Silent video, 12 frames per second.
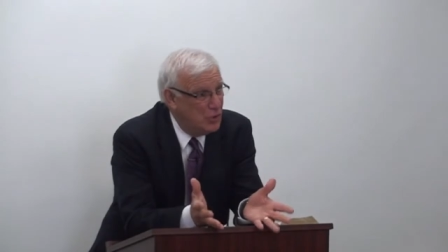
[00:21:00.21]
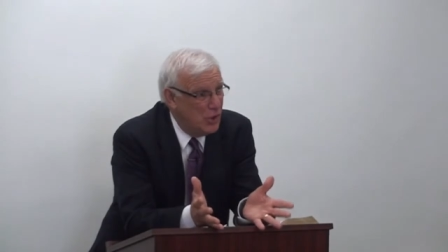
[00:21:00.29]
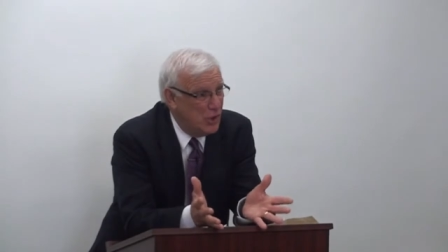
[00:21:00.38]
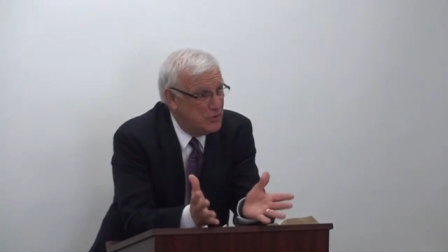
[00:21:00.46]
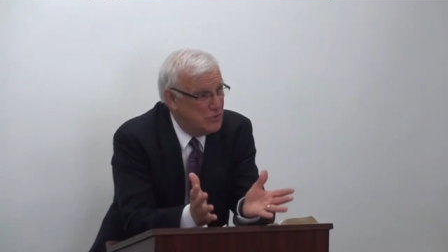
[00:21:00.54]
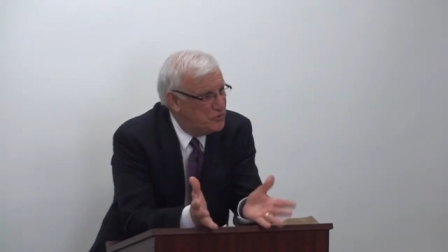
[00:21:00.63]

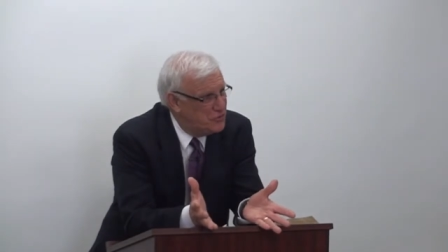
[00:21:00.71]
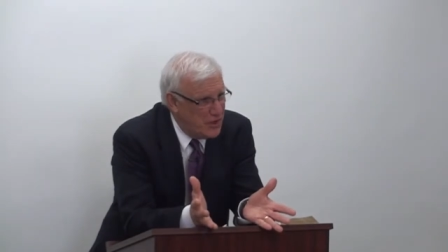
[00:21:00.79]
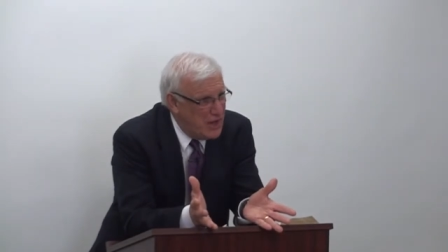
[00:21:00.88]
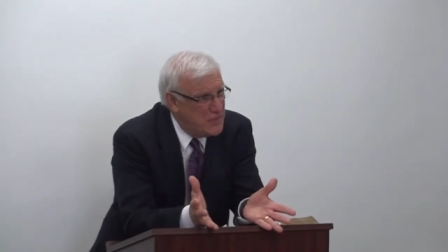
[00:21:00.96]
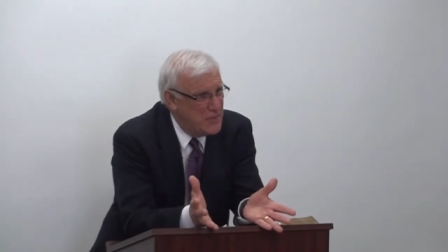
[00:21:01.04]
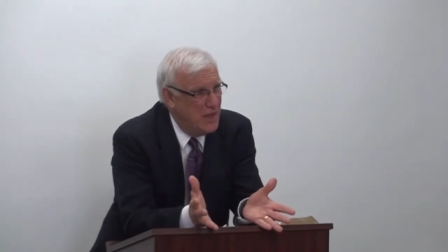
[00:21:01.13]
took to
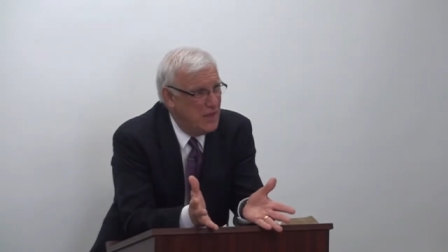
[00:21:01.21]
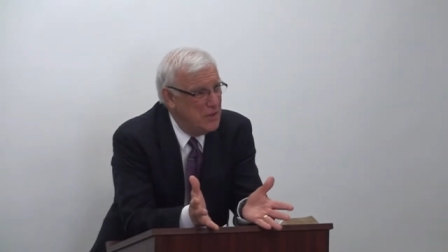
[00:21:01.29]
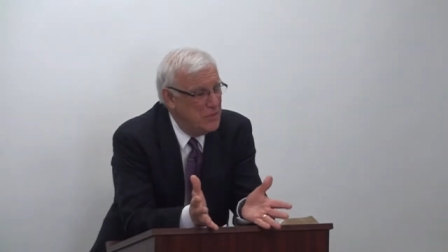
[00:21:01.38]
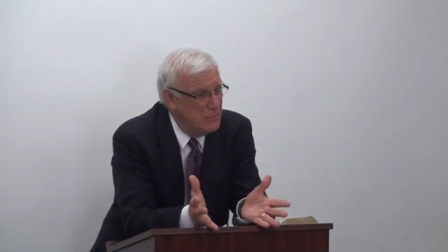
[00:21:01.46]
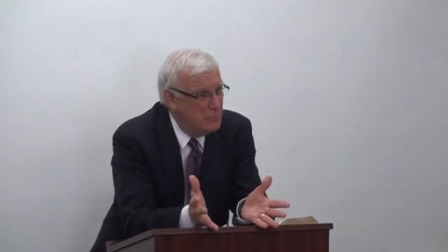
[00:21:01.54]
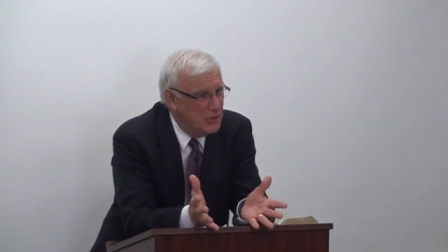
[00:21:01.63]
say that
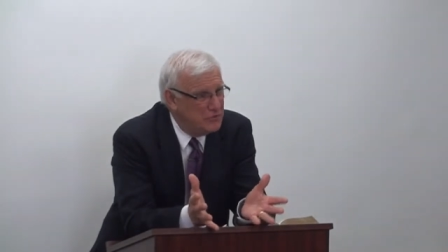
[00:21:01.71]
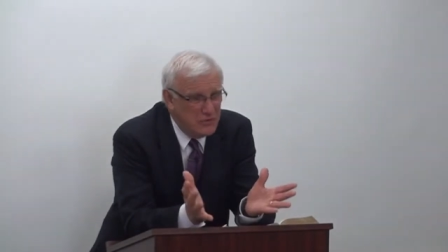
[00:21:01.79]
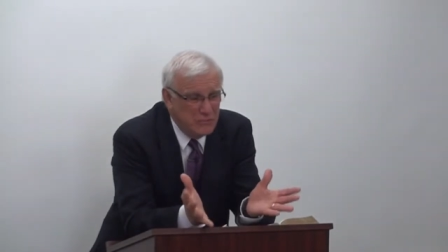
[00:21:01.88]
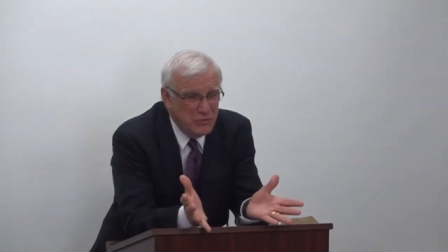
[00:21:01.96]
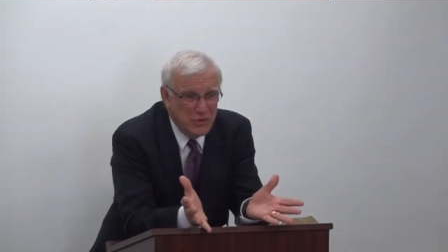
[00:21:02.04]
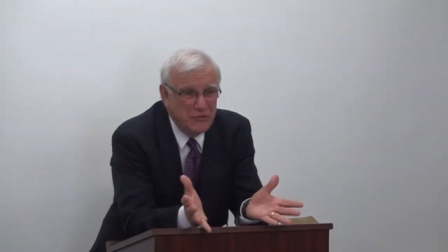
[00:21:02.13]
in the midst
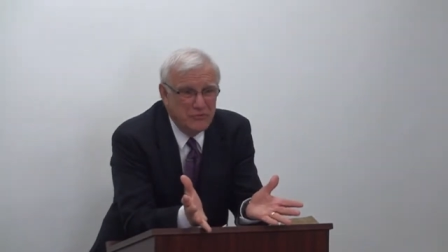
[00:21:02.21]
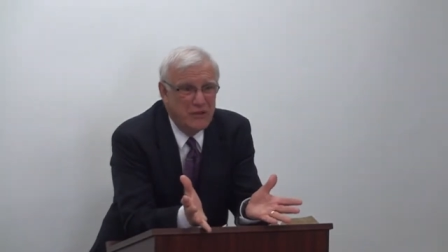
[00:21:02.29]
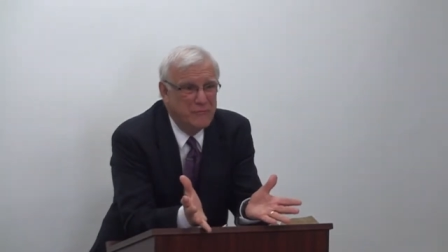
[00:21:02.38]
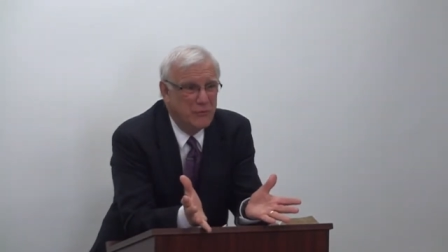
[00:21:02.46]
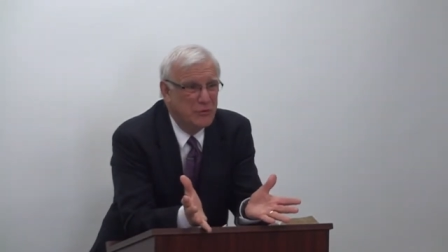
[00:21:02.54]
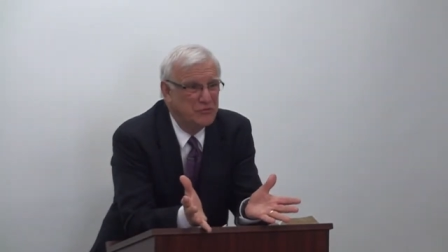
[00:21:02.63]
of
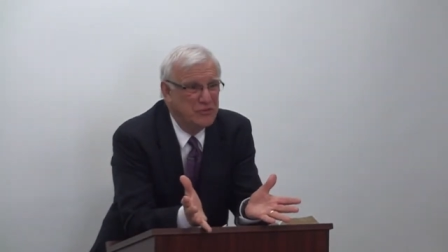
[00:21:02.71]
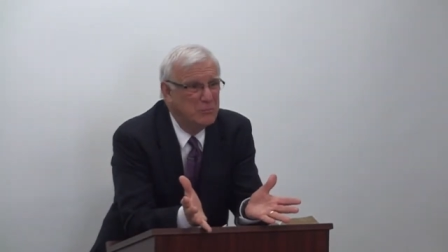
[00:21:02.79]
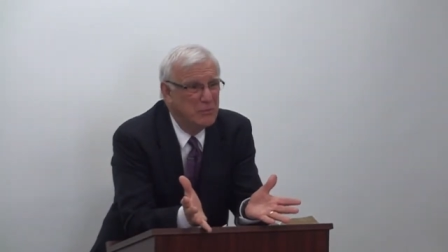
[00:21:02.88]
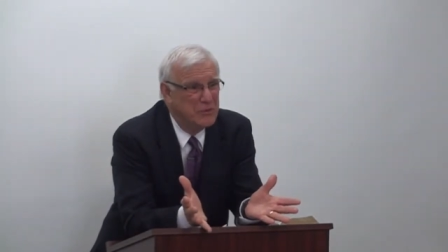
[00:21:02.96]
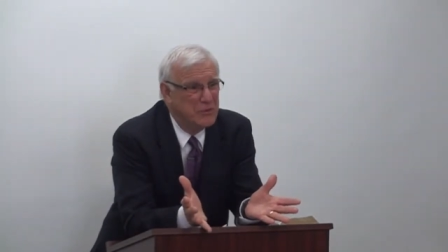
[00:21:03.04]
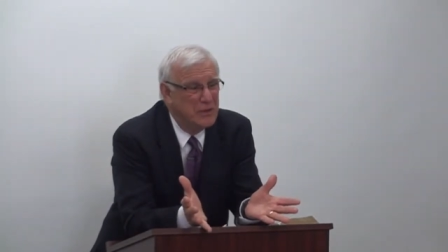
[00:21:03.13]
teaching 1
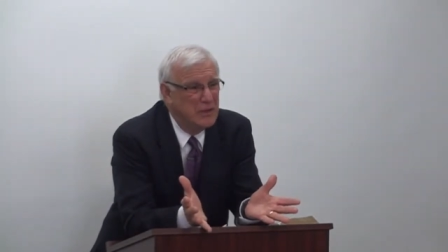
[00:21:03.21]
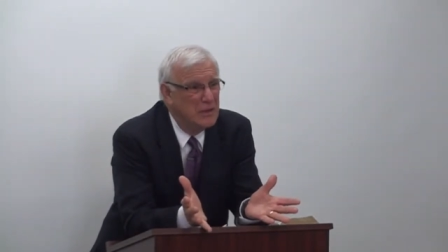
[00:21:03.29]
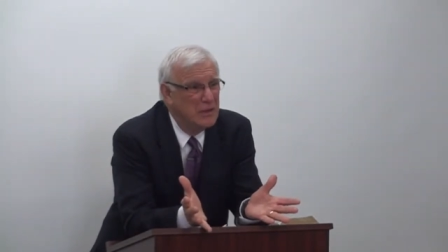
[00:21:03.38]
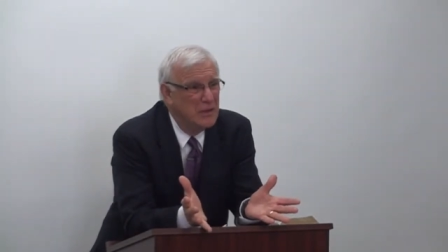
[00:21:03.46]
Timothy.